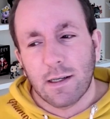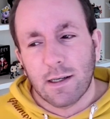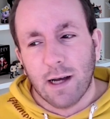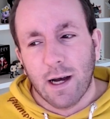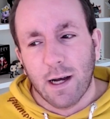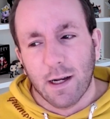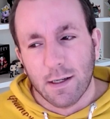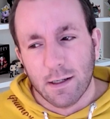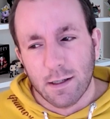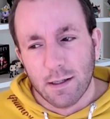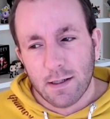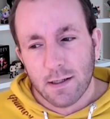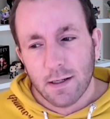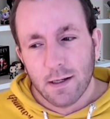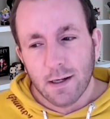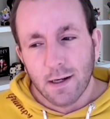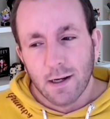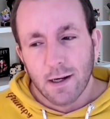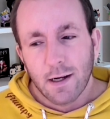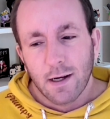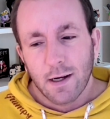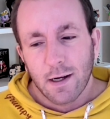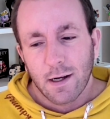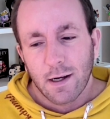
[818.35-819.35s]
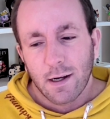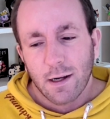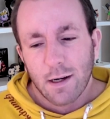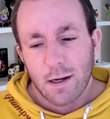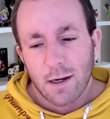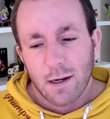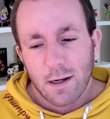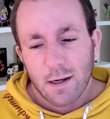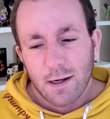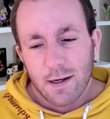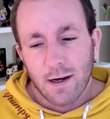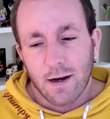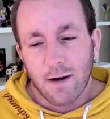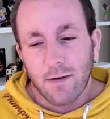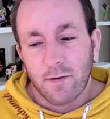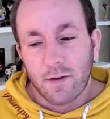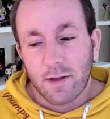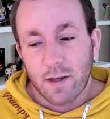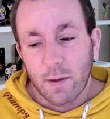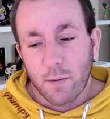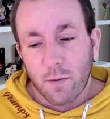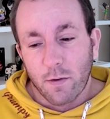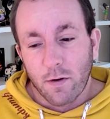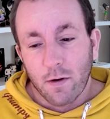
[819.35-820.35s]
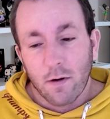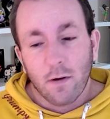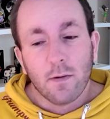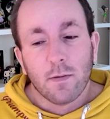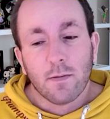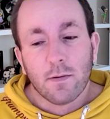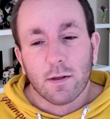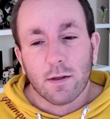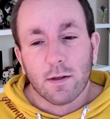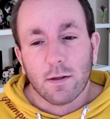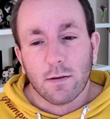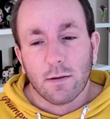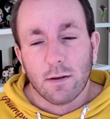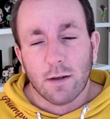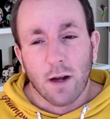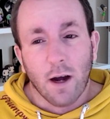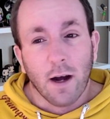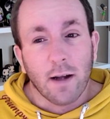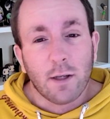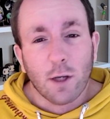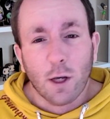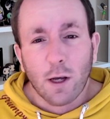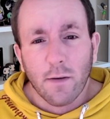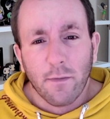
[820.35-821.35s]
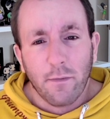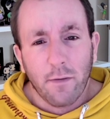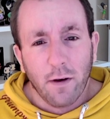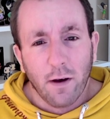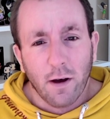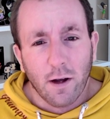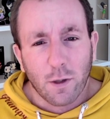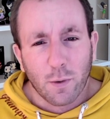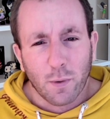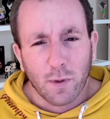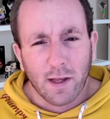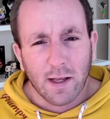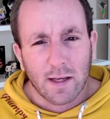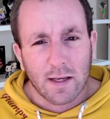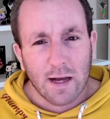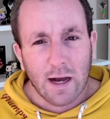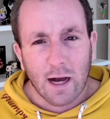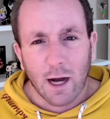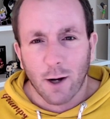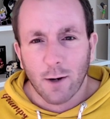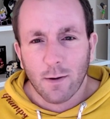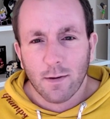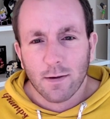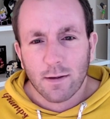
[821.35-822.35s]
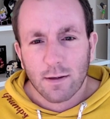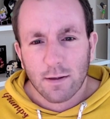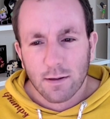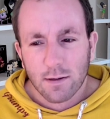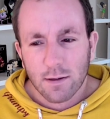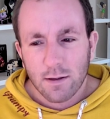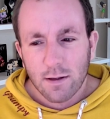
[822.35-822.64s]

And obviously we're all starting to converge with this house.